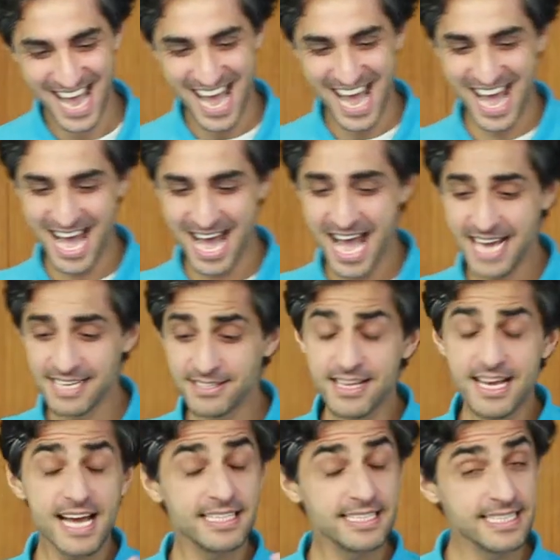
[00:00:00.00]
and,
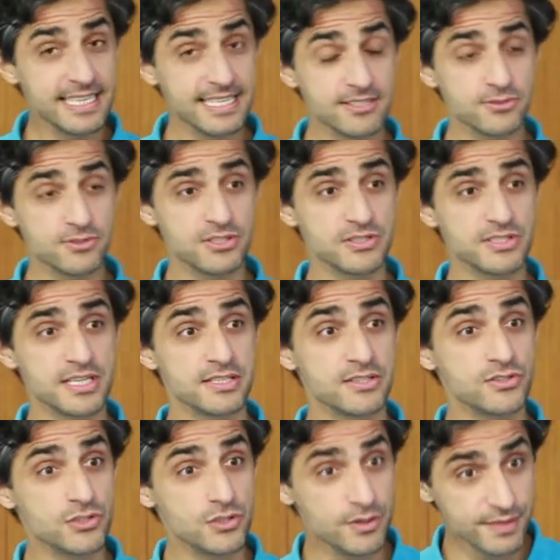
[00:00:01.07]
and he has also
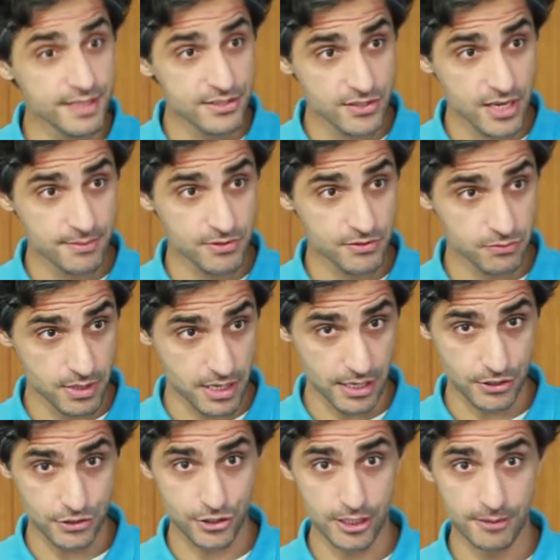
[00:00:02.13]
done two of these types of
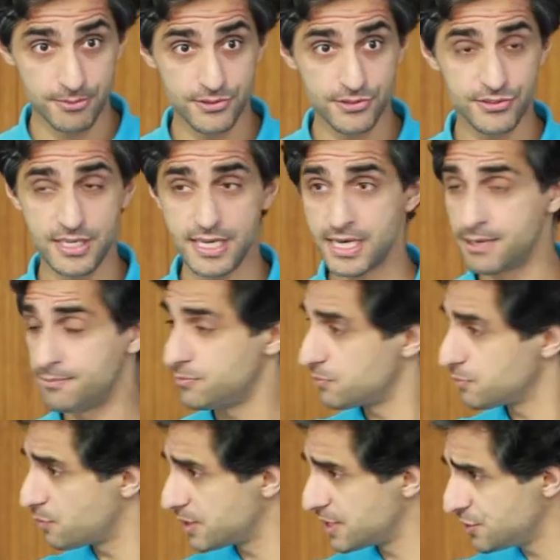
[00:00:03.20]
workshops, um,
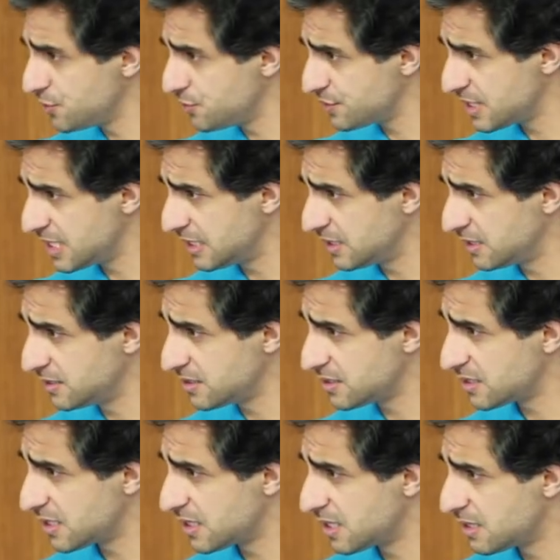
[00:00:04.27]
one in New
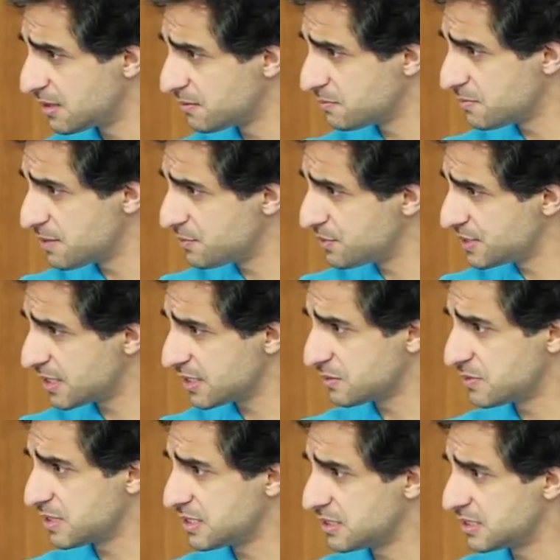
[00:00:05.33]
Zealand, um, where was the other
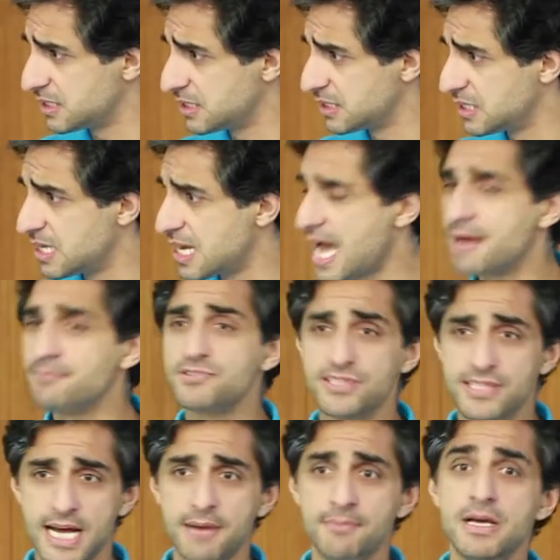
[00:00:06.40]
one?
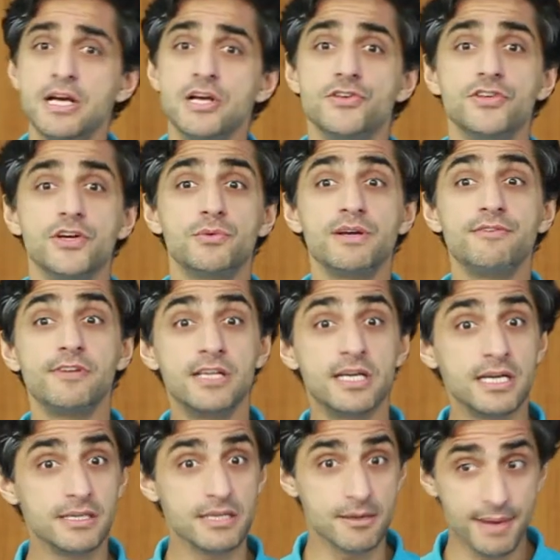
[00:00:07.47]
Amsterdam. So we've
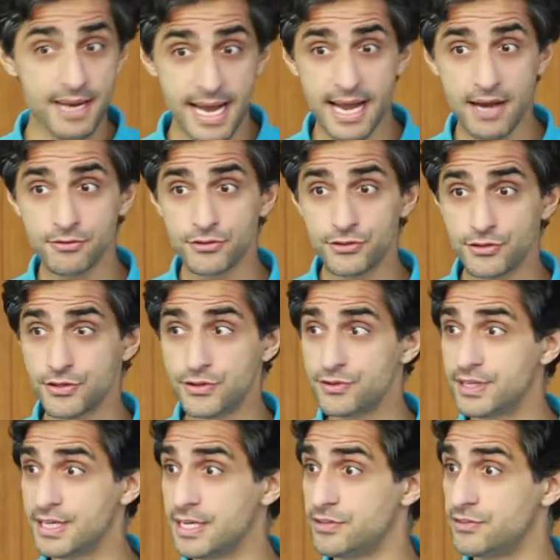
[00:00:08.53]
learned about how to do
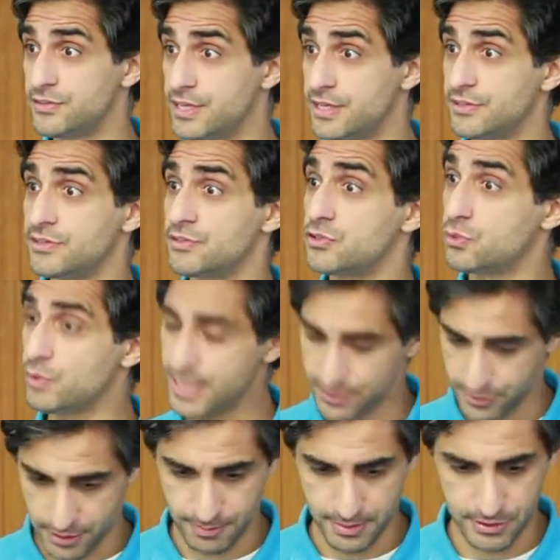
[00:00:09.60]
these things and
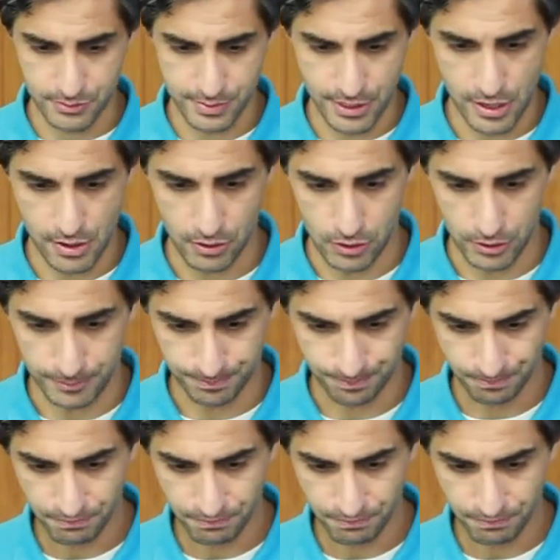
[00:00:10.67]
tweak them as we go along.